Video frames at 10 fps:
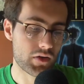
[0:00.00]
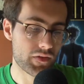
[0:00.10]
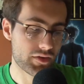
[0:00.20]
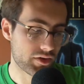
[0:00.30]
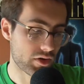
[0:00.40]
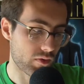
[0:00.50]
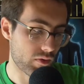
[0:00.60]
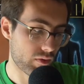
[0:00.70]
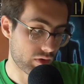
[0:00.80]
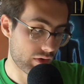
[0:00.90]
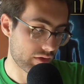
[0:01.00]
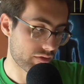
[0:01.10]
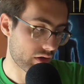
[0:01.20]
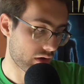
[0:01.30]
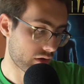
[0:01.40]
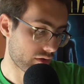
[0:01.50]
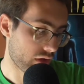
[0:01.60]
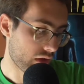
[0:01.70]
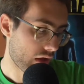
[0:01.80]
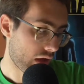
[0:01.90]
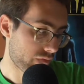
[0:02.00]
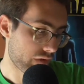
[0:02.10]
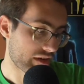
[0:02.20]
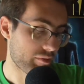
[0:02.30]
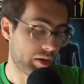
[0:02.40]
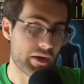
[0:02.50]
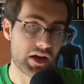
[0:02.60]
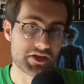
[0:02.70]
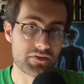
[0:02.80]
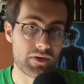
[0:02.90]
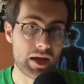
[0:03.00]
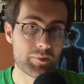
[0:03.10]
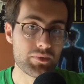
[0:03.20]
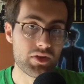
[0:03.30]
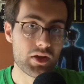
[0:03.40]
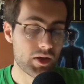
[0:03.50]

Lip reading: if it's in your graveyard affected by Past in Flames,